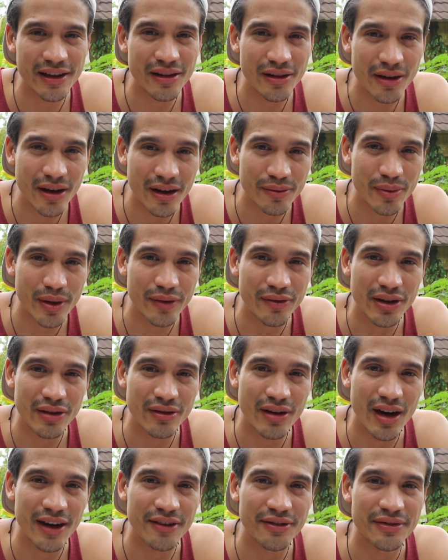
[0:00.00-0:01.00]
a lot when we
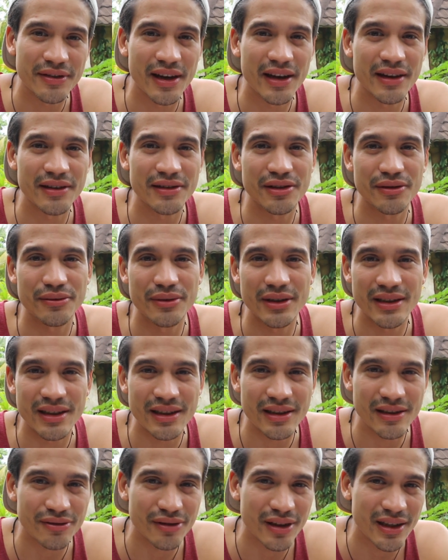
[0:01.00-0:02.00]
arrived there, so we
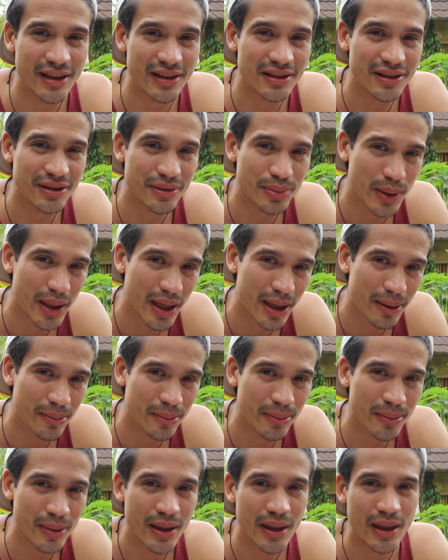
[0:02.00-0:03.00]
didn't really
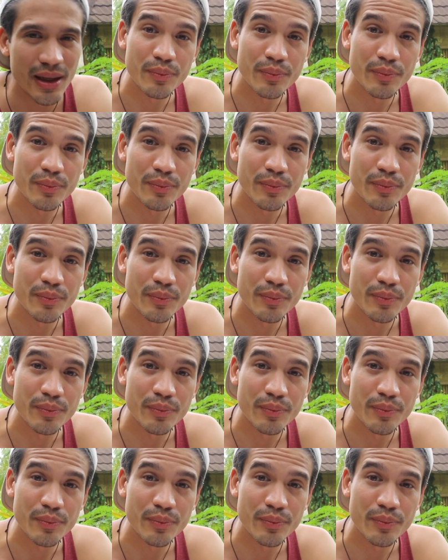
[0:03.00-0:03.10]
swim.